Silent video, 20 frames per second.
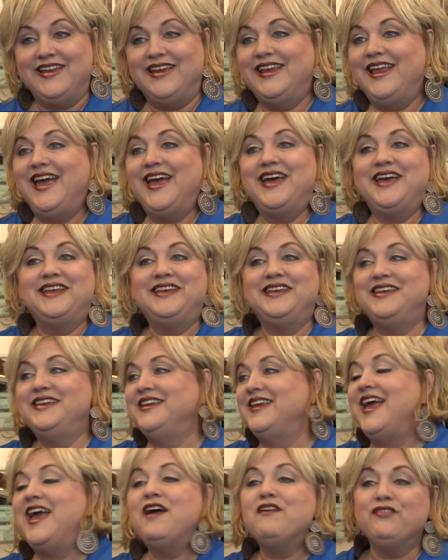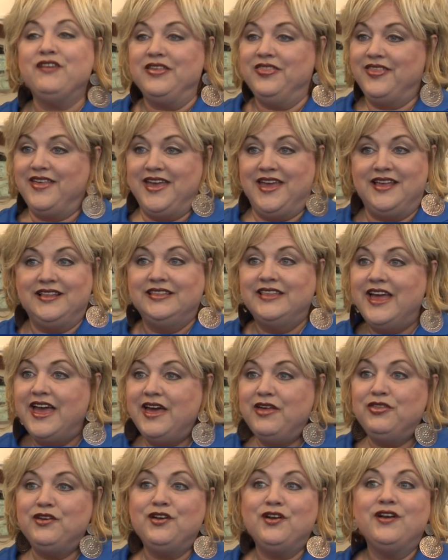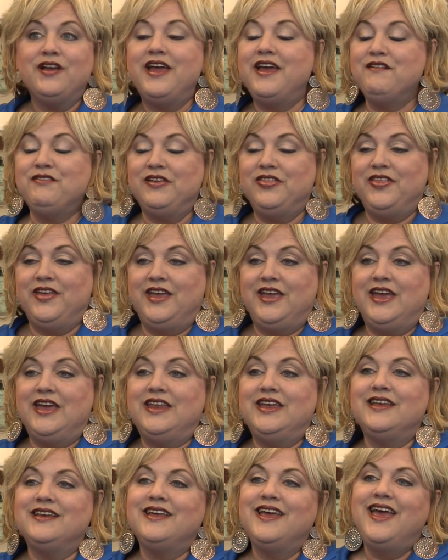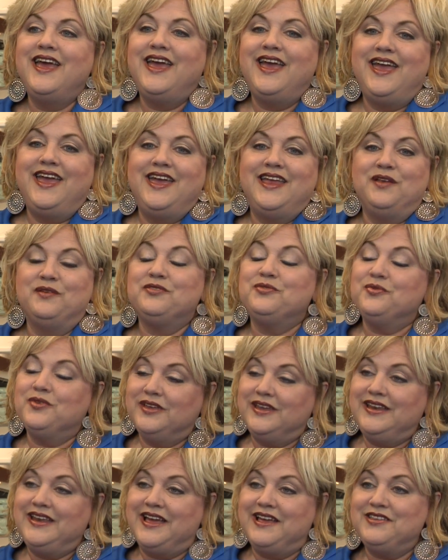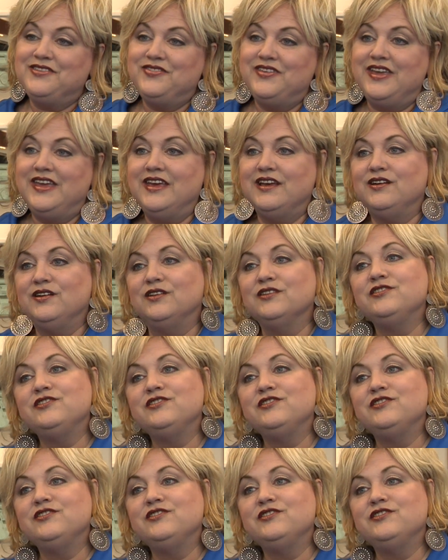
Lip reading: It had everything, leather, everything in it, and it was a really nice vehicle.